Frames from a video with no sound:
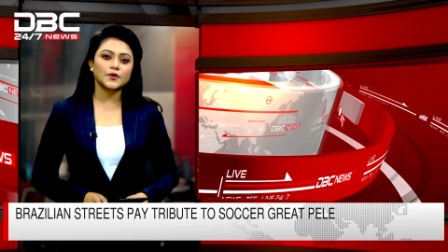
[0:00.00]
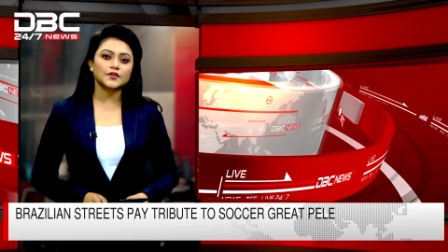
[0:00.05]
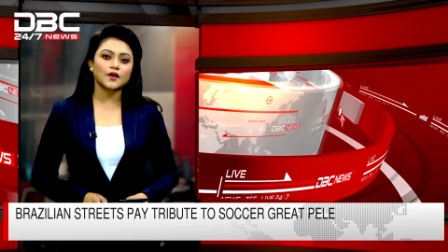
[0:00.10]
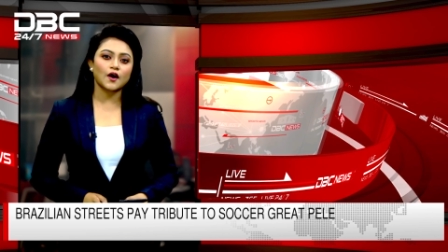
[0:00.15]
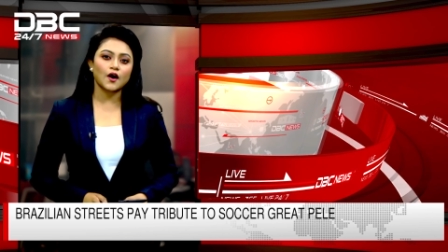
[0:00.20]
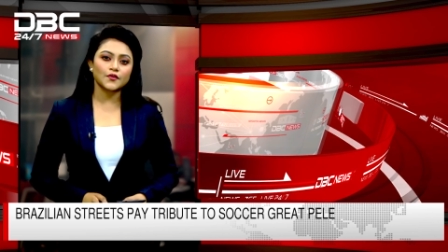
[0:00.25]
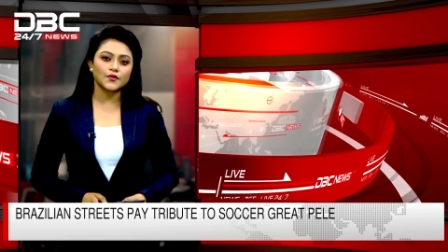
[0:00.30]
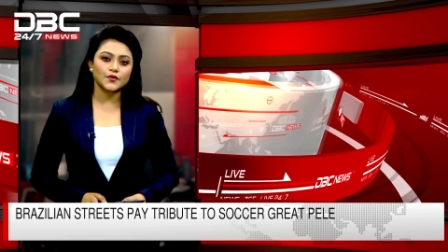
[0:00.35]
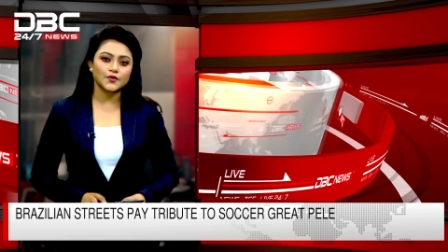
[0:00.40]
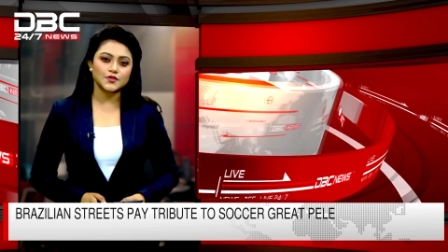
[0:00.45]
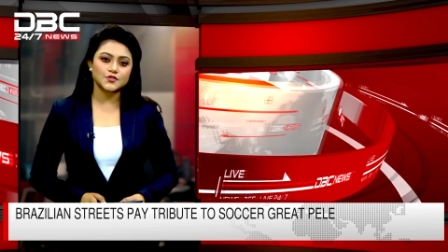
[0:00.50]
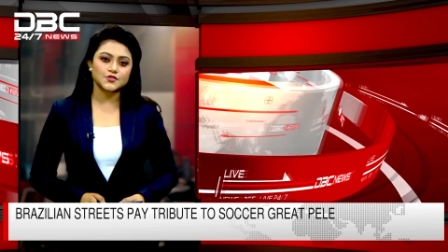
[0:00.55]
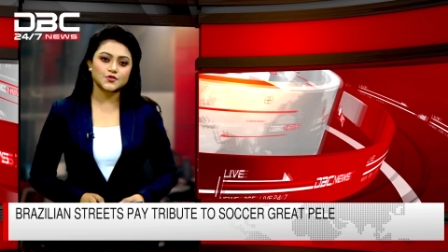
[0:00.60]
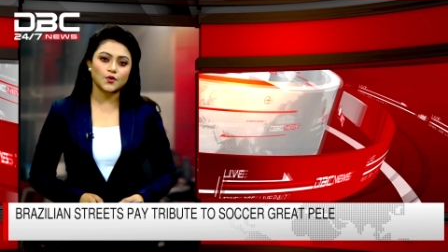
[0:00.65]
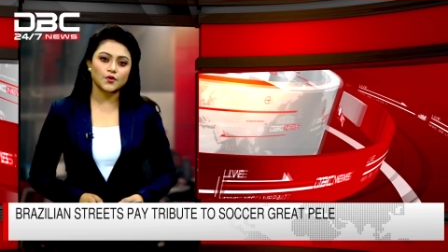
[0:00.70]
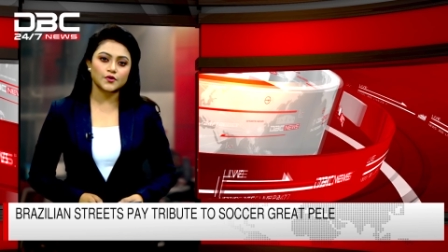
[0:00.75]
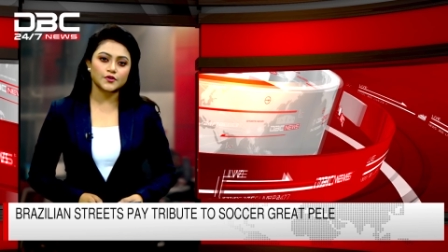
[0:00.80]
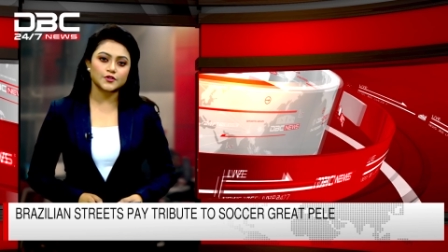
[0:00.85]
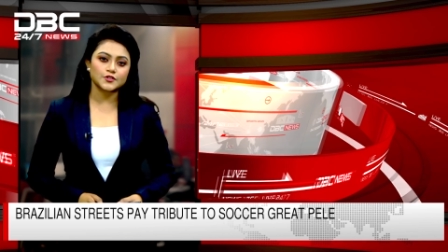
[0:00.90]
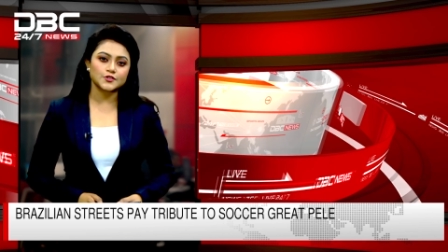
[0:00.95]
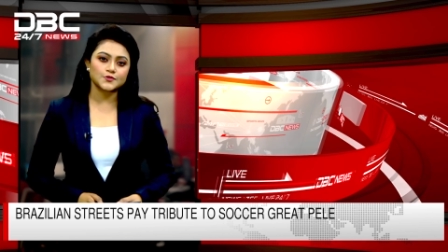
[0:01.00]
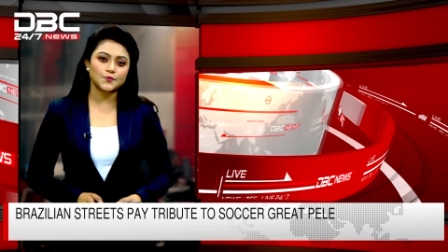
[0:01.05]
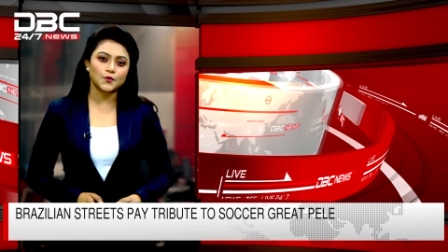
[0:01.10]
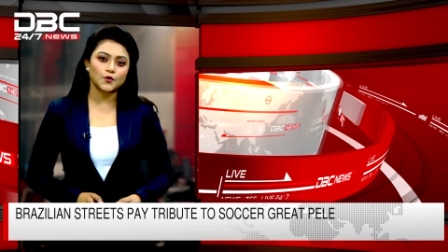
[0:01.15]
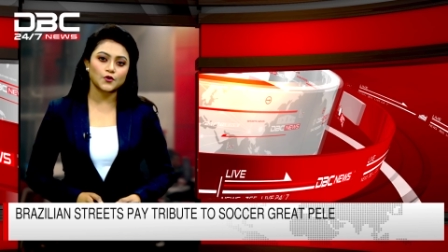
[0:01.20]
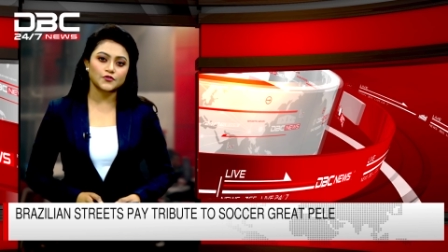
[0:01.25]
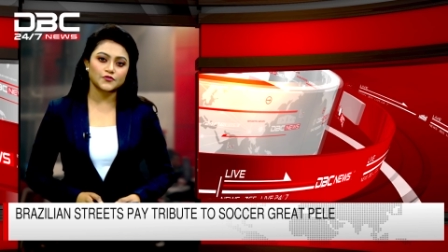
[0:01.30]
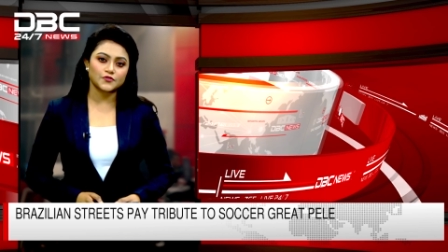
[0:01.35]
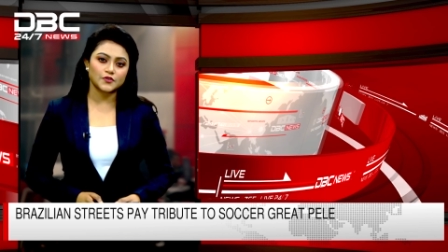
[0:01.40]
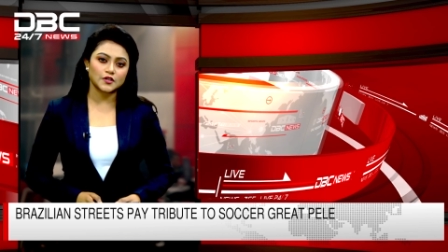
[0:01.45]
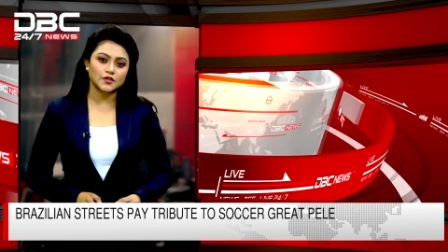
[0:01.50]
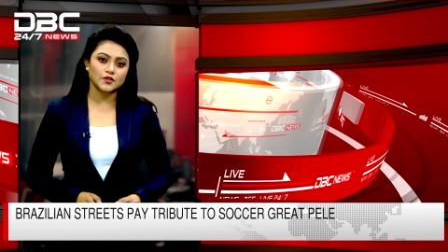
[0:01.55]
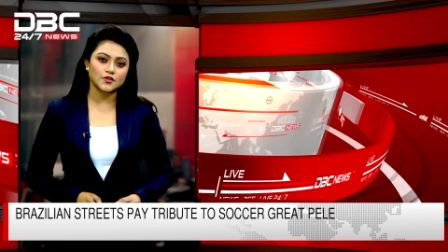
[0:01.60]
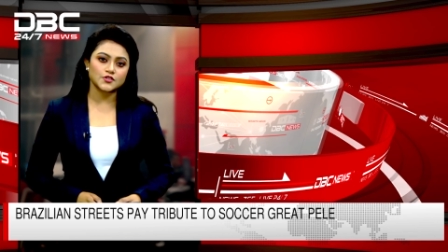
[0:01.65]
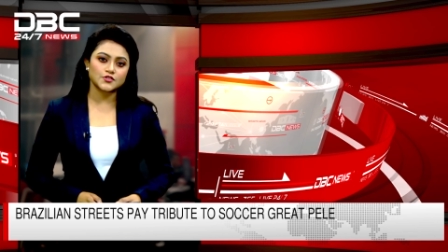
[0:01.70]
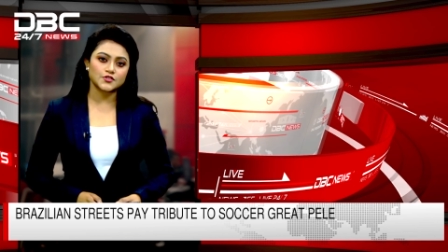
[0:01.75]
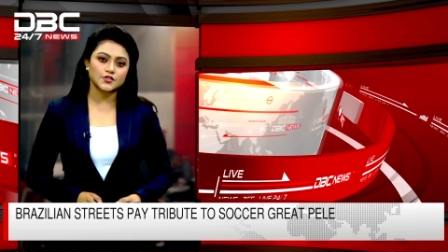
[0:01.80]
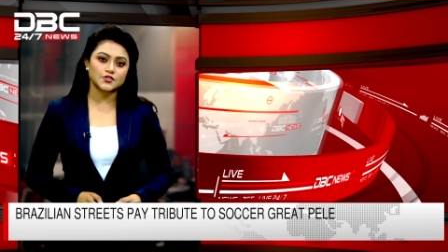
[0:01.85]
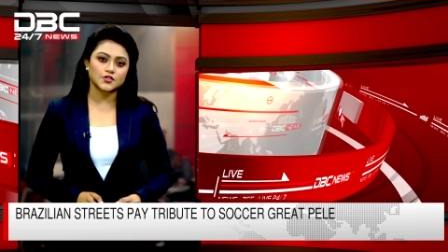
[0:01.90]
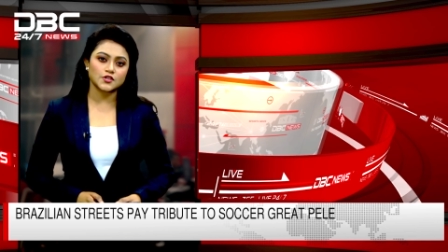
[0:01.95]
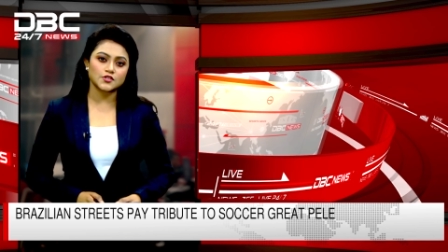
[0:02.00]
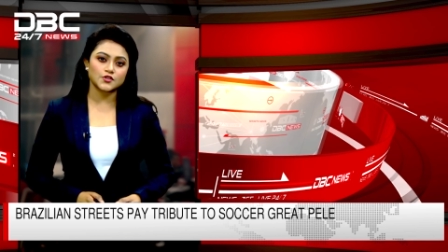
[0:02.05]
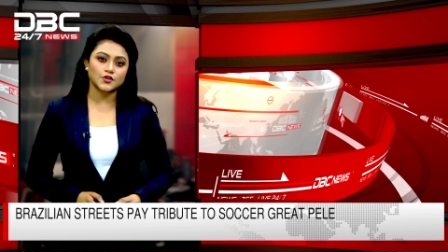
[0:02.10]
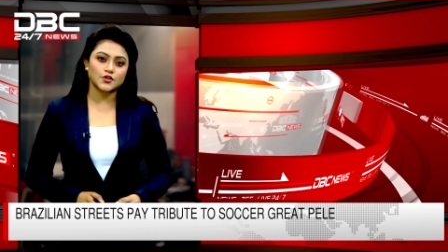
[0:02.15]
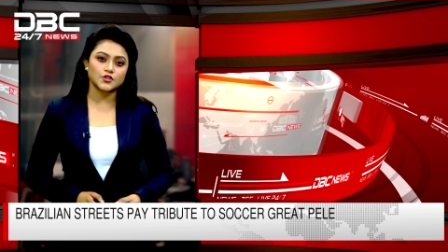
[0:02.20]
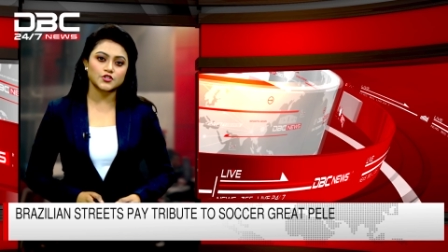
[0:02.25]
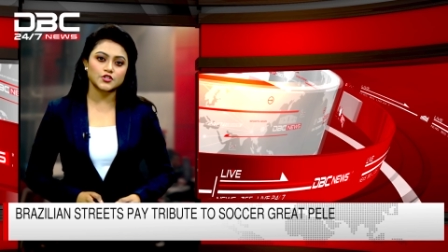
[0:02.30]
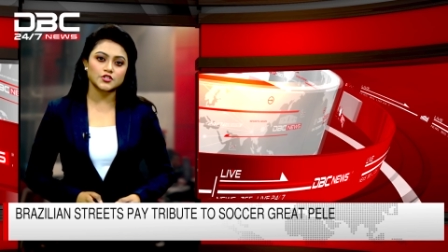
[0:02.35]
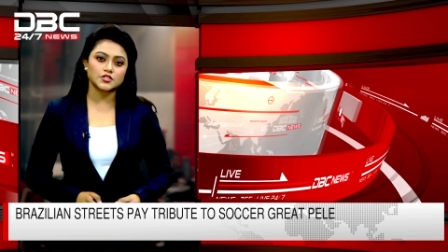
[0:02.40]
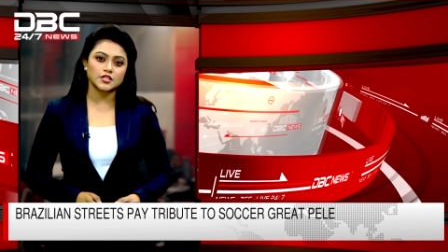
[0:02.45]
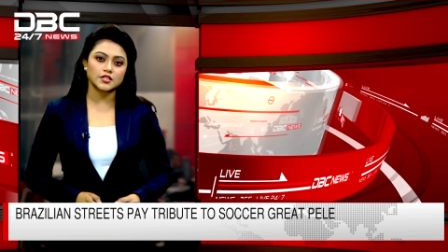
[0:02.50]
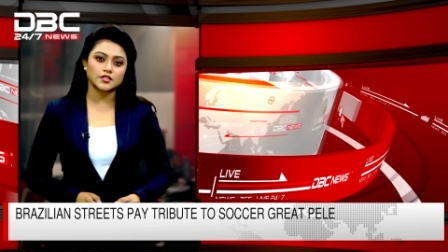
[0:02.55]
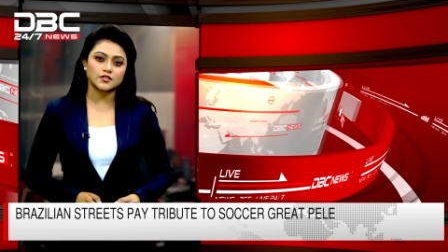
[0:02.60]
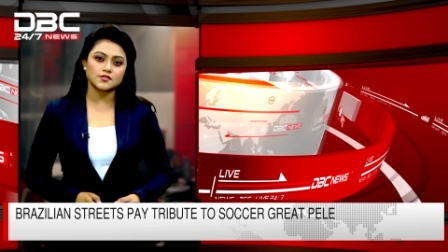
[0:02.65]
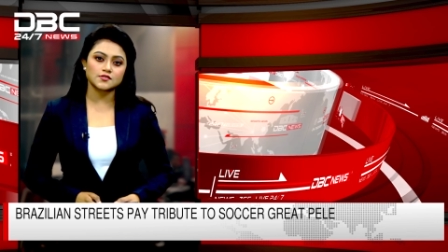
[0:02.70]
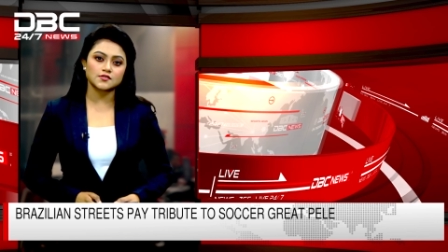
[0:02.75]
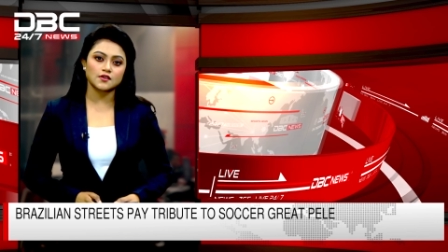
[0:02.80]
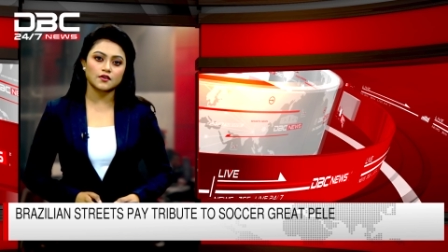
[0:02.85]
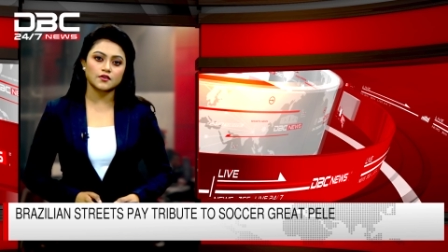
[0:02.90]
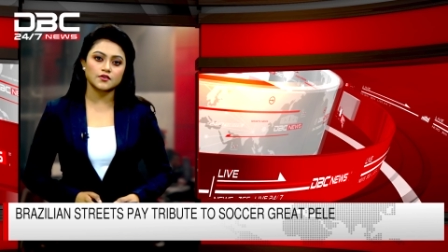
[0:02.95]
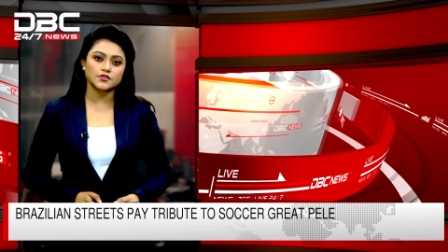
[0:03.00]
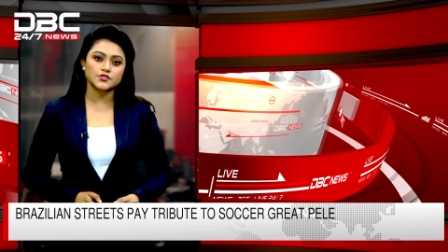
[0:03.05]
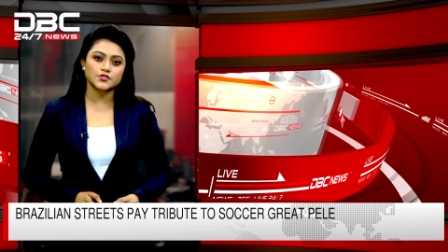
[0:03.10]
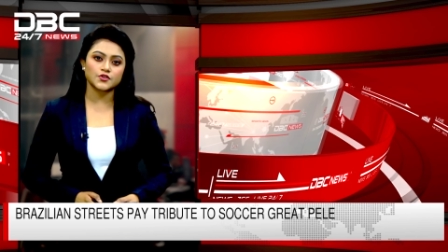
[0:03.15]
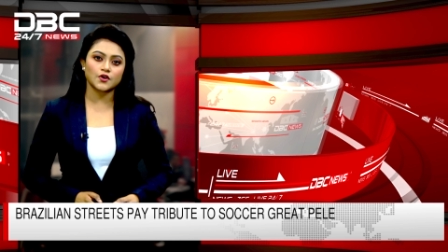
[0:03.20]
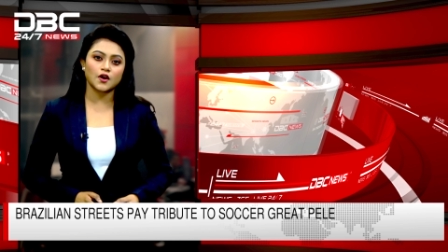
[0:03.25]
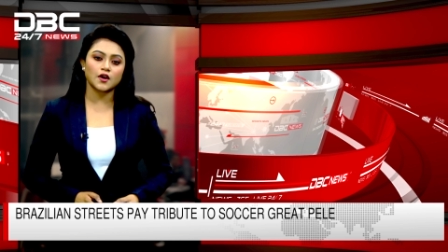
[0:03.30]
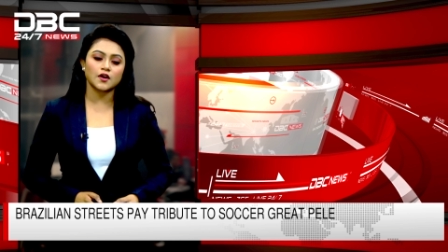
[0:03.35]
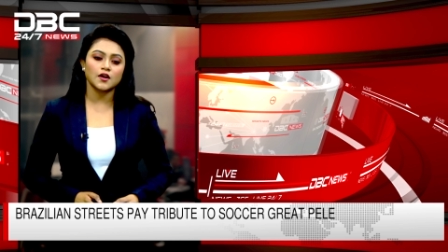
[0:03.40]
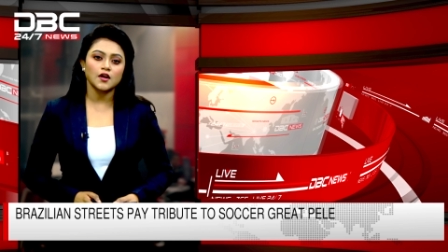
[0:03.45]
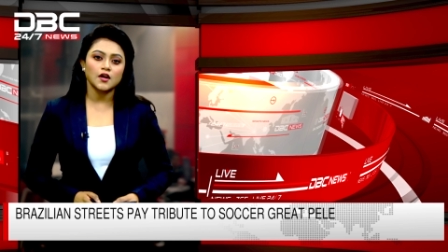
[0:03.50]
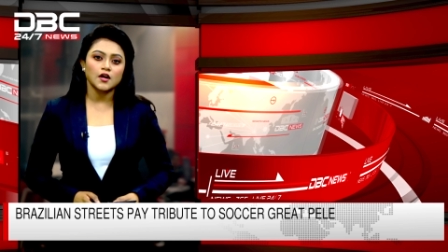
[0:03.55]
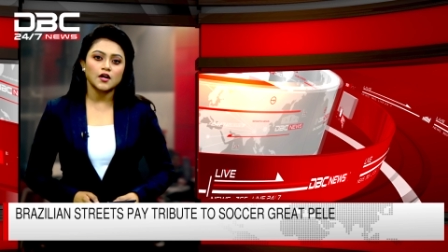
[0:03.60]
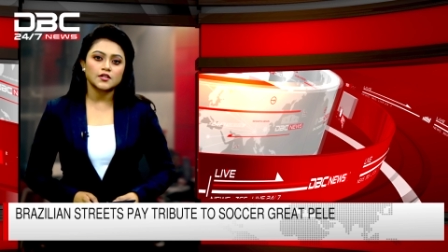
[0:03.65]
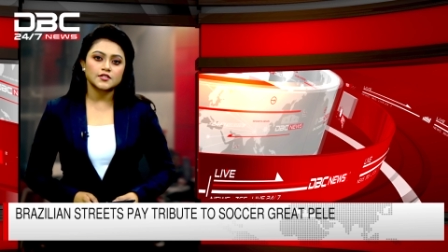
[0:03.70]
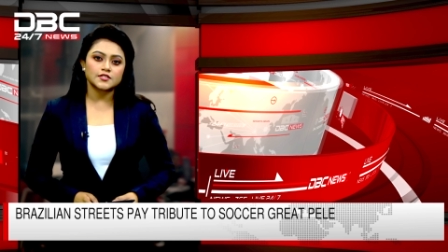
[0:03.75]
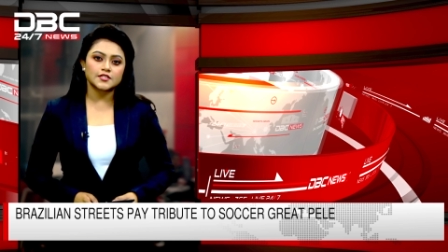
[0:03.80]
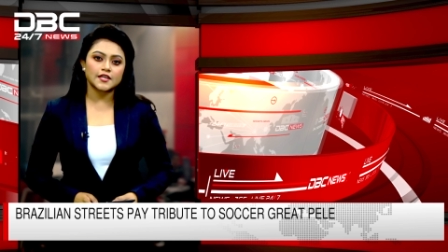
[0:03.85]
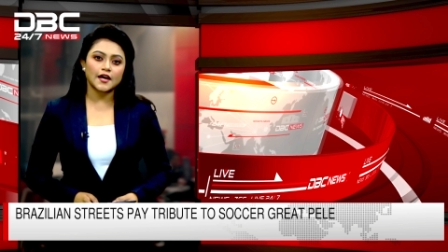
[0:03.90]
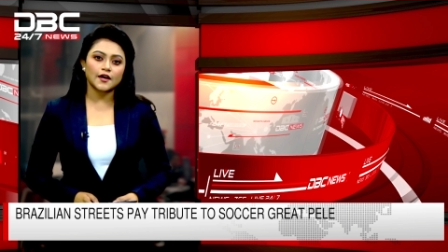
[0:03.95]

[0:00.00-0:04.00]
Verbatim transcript: or with other historical sport figures such as Argentina soccer star